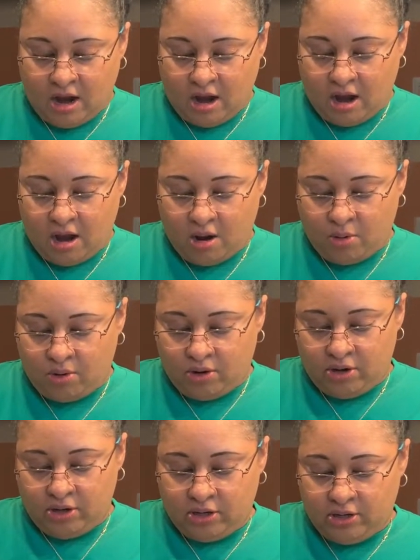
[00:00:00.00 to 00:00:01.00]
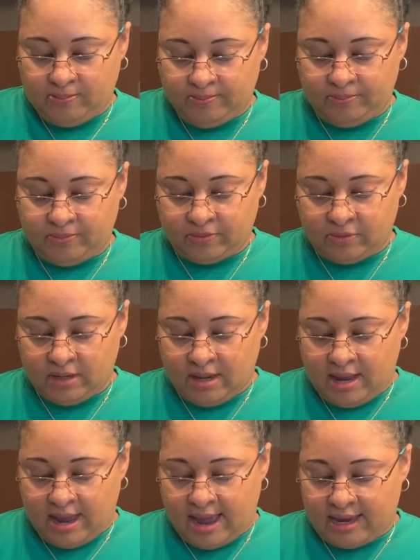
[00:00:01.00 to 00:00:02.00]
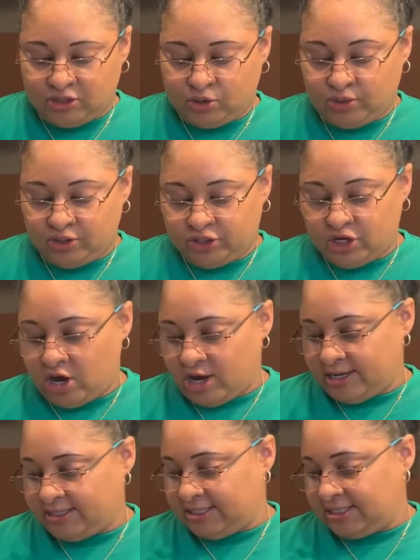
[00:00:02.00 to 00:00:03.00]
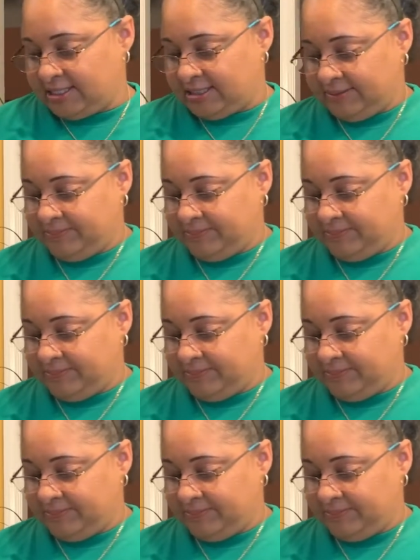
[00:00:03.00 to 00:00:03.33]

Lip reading: our actual sauce.